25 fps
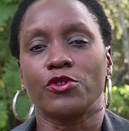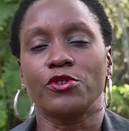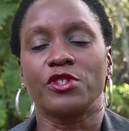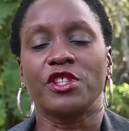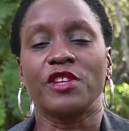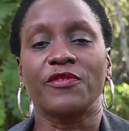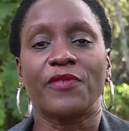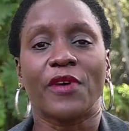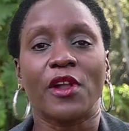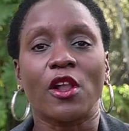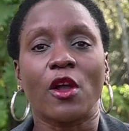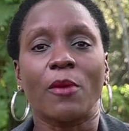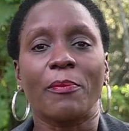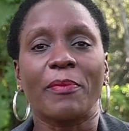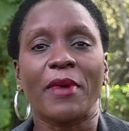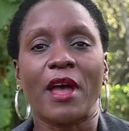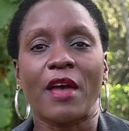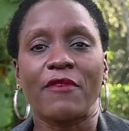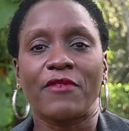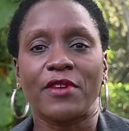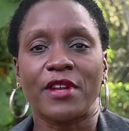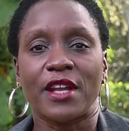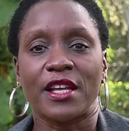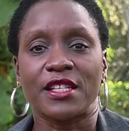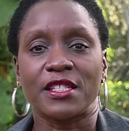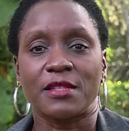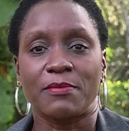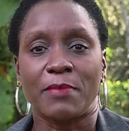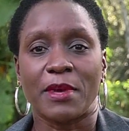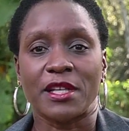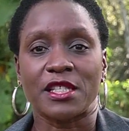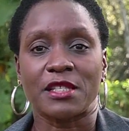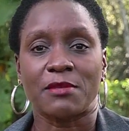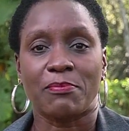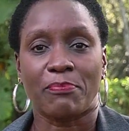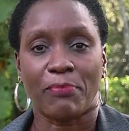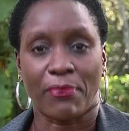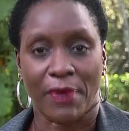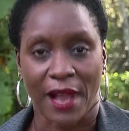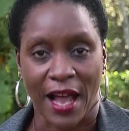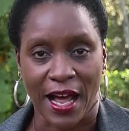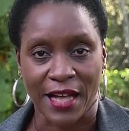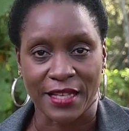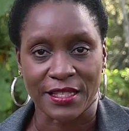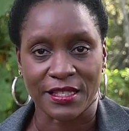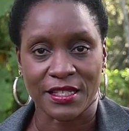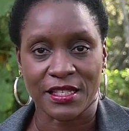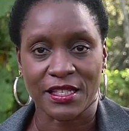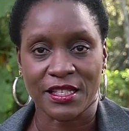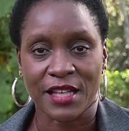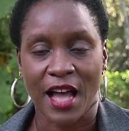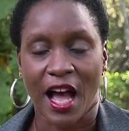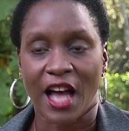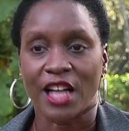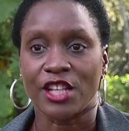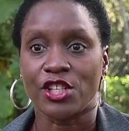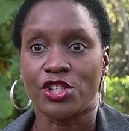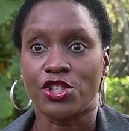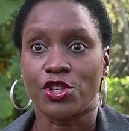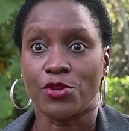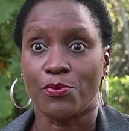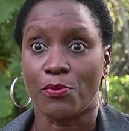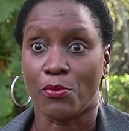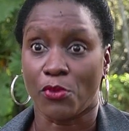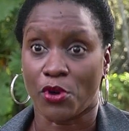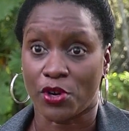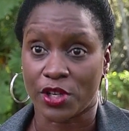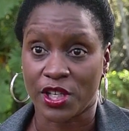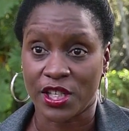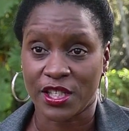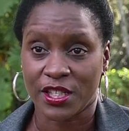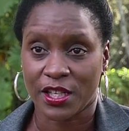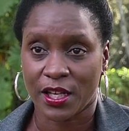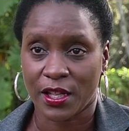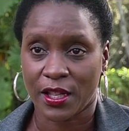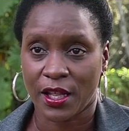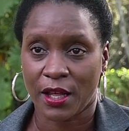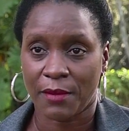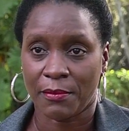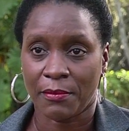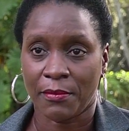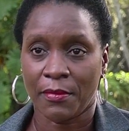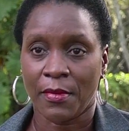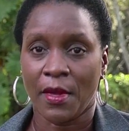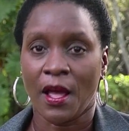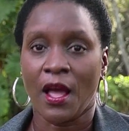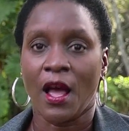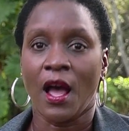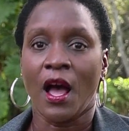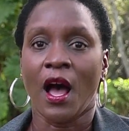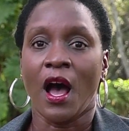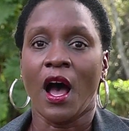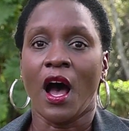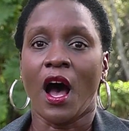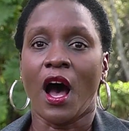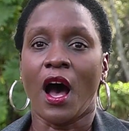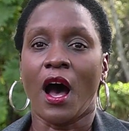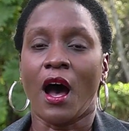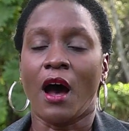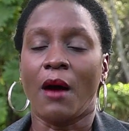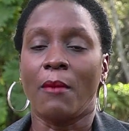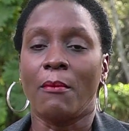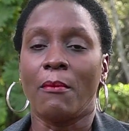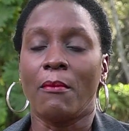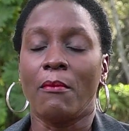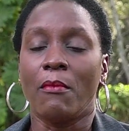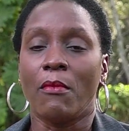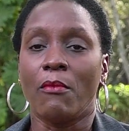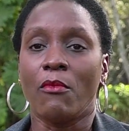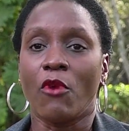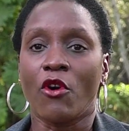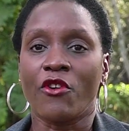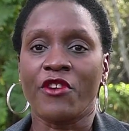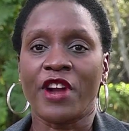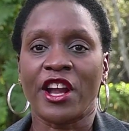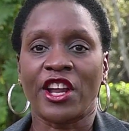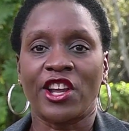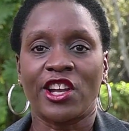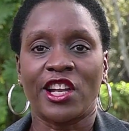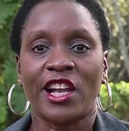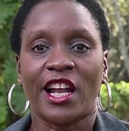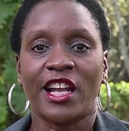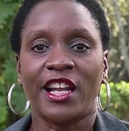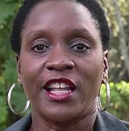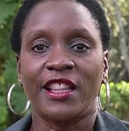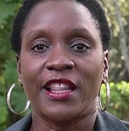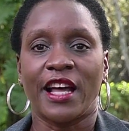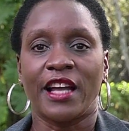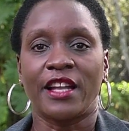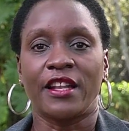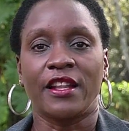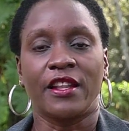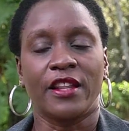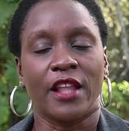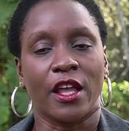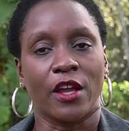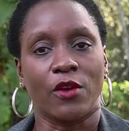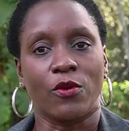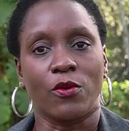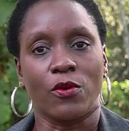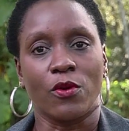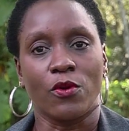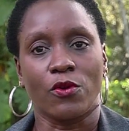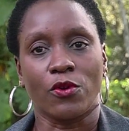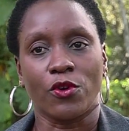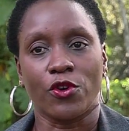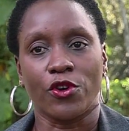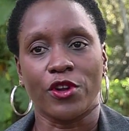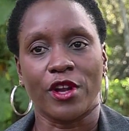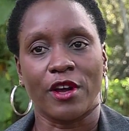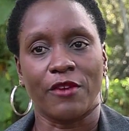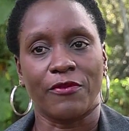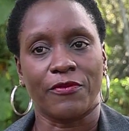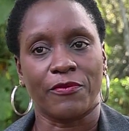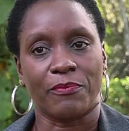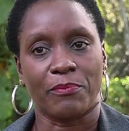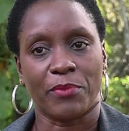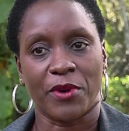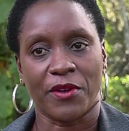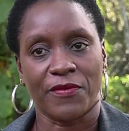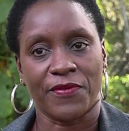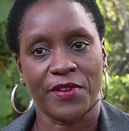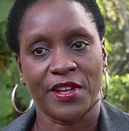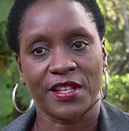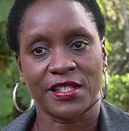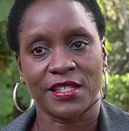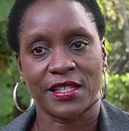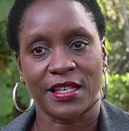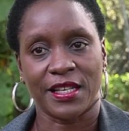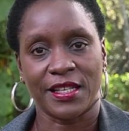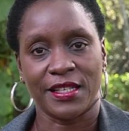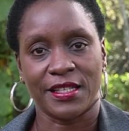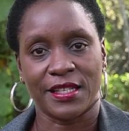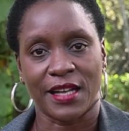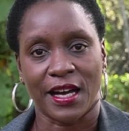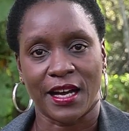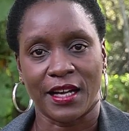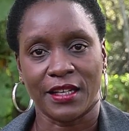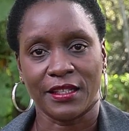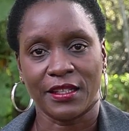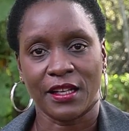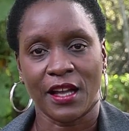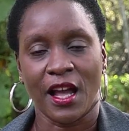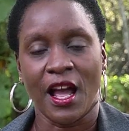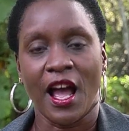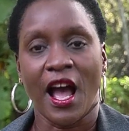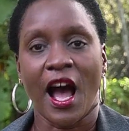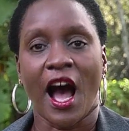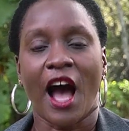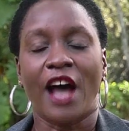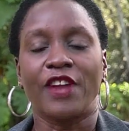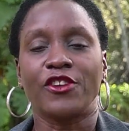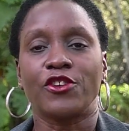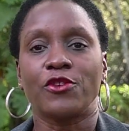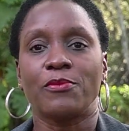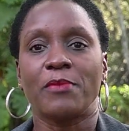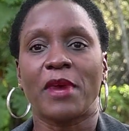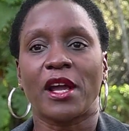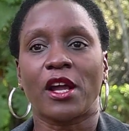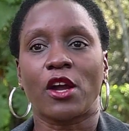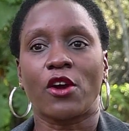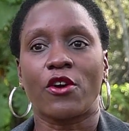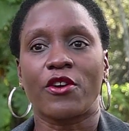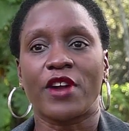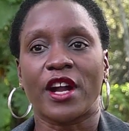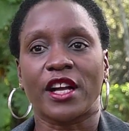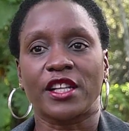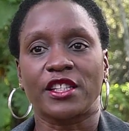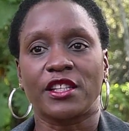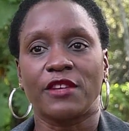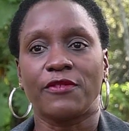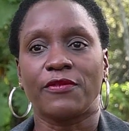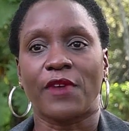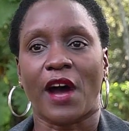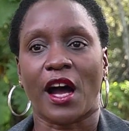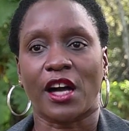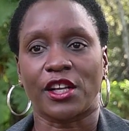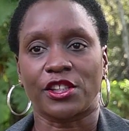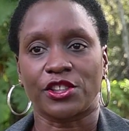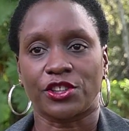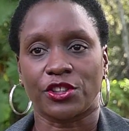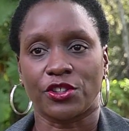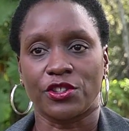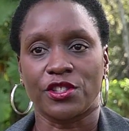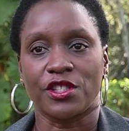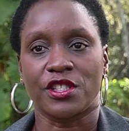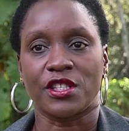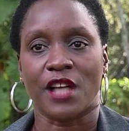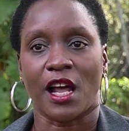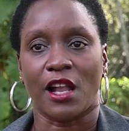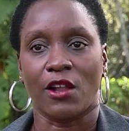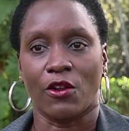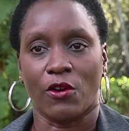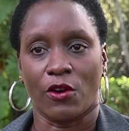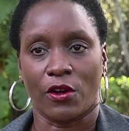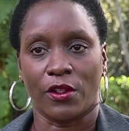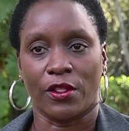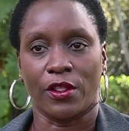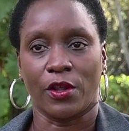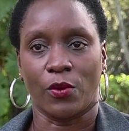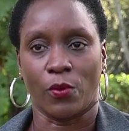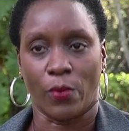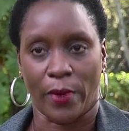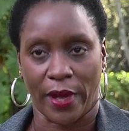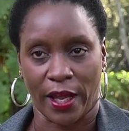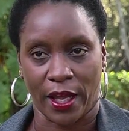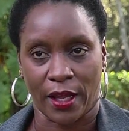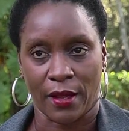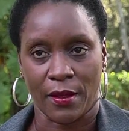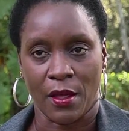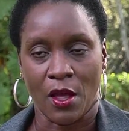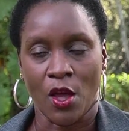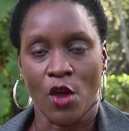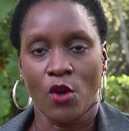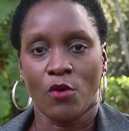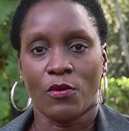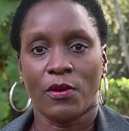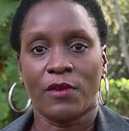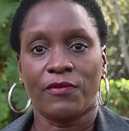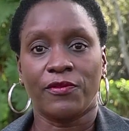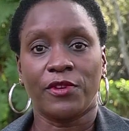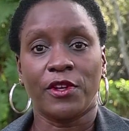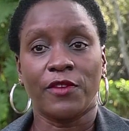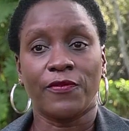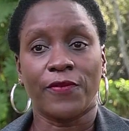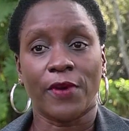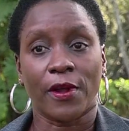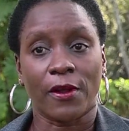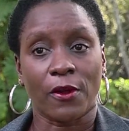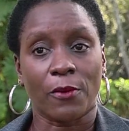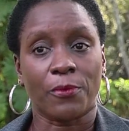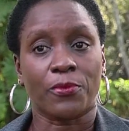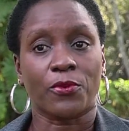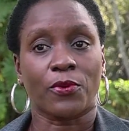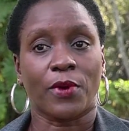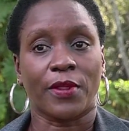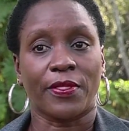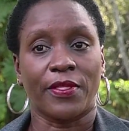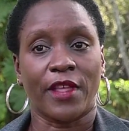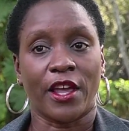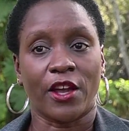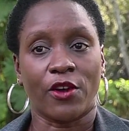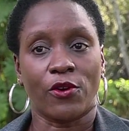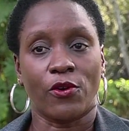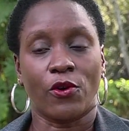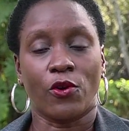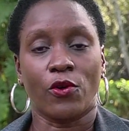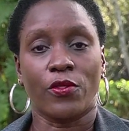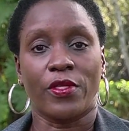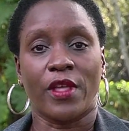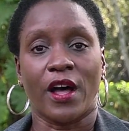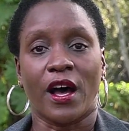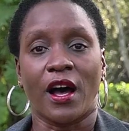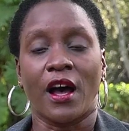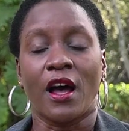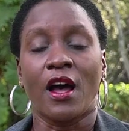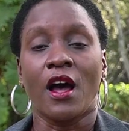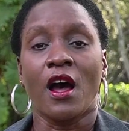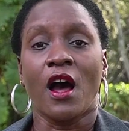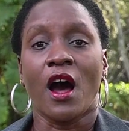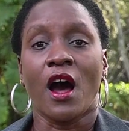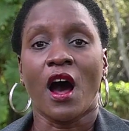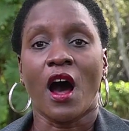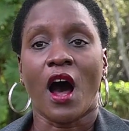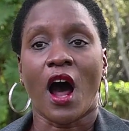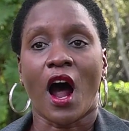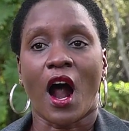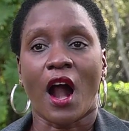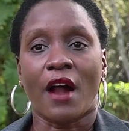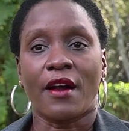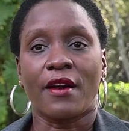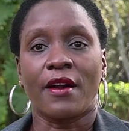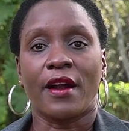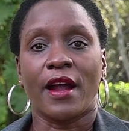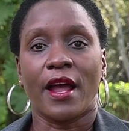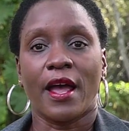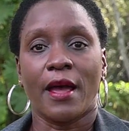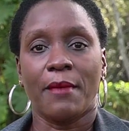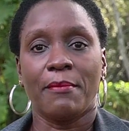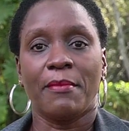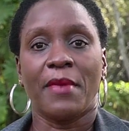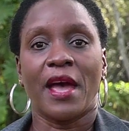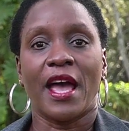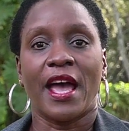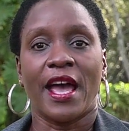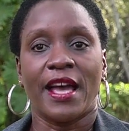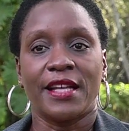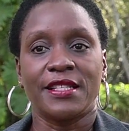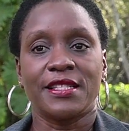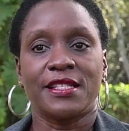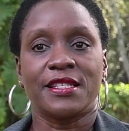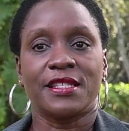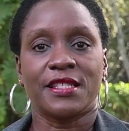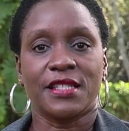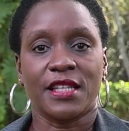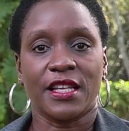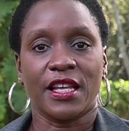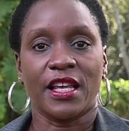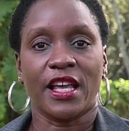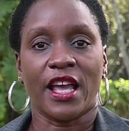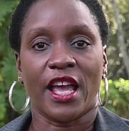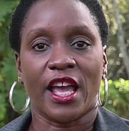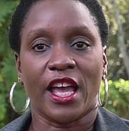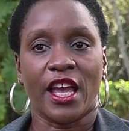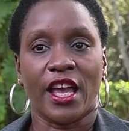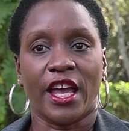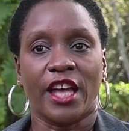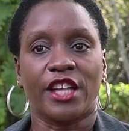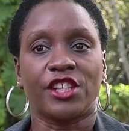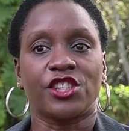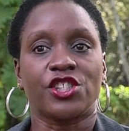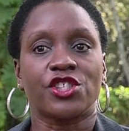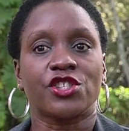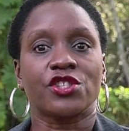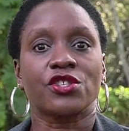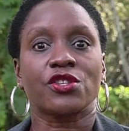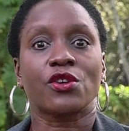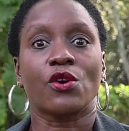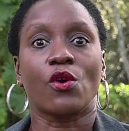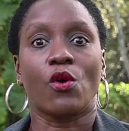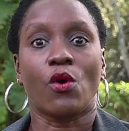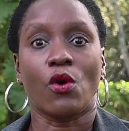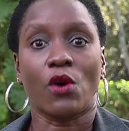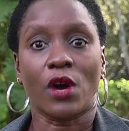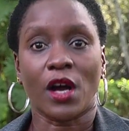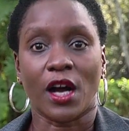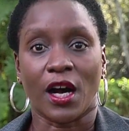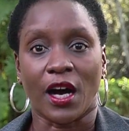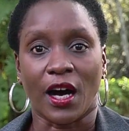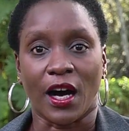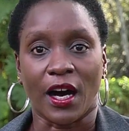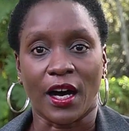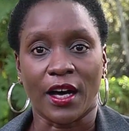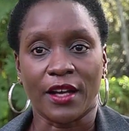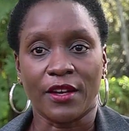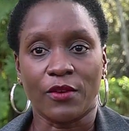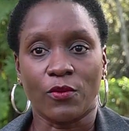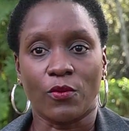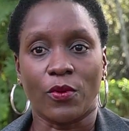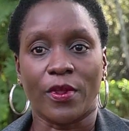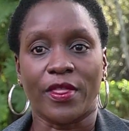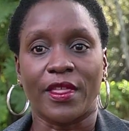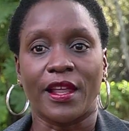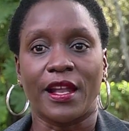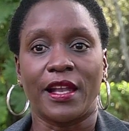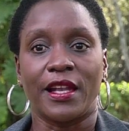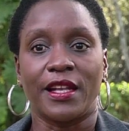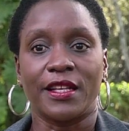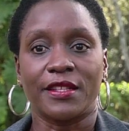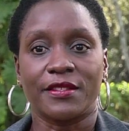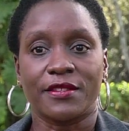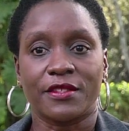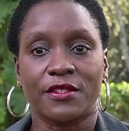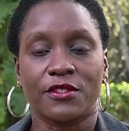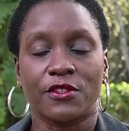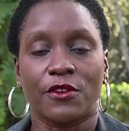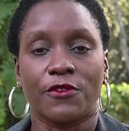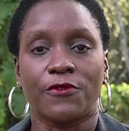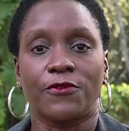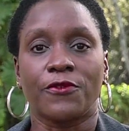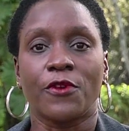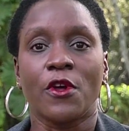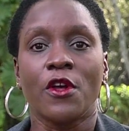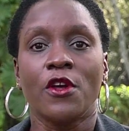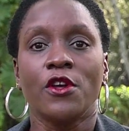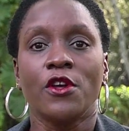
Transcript: develop evidence-based plans and to monitor them more regularly than they could have previously done, and to make corrective actions along the way. We've developed what they call the RMNCAH scorecard with a list of